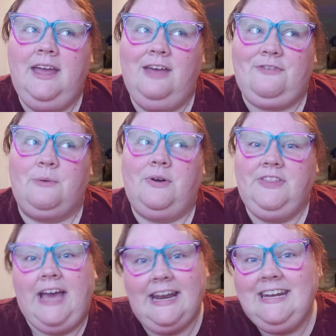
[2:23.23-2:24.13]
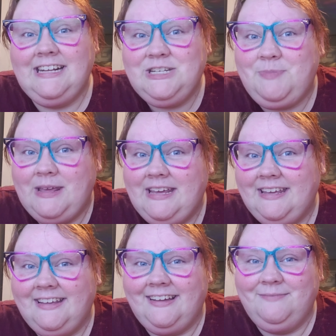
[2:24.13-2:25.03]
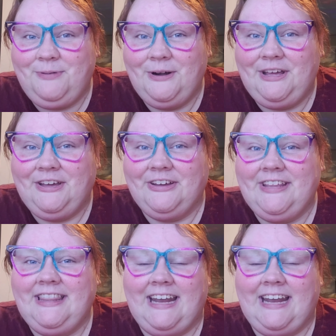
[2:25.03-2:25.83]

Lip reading: if I want the editing to be pretty good,